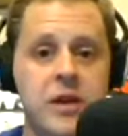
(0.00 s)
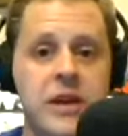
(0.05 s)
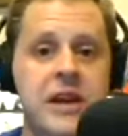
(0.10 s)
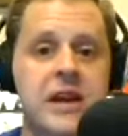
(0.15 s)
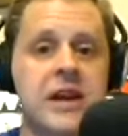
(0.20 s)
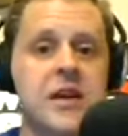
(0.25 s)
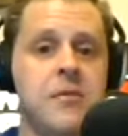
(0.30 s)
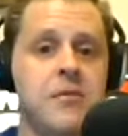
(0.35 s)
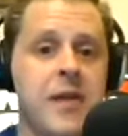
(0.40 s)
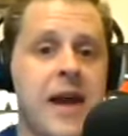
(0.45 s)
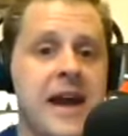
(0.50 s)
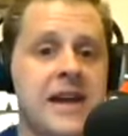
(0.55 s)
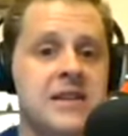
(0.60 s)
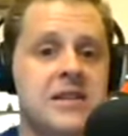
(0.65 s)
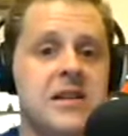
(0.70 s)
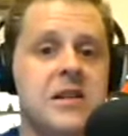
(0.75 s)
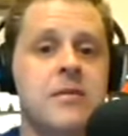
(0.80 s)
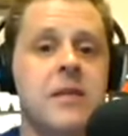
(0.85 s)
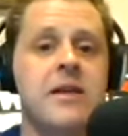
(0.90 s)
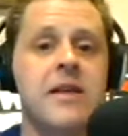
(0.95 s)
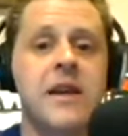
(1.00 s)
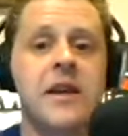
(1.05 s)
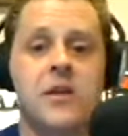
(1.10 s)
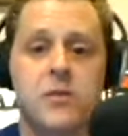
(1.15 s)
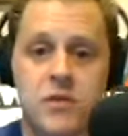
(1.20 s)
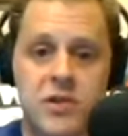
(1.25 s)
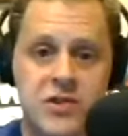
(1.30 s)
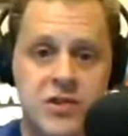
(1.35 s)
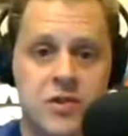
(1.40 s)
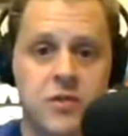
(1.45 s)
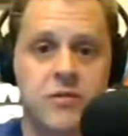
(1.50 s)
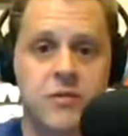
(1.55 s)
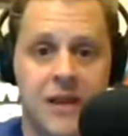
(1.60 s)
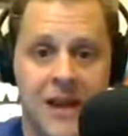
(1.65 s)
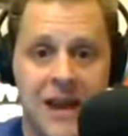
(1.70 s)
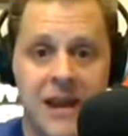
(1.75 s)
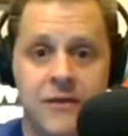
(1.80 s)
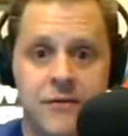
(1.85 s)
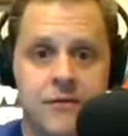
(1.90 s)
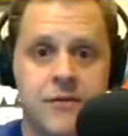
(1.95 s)
get it back to them and they can resume
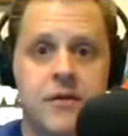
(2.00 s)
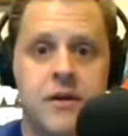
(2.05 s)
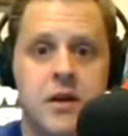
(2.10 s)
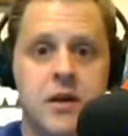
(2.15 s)
life.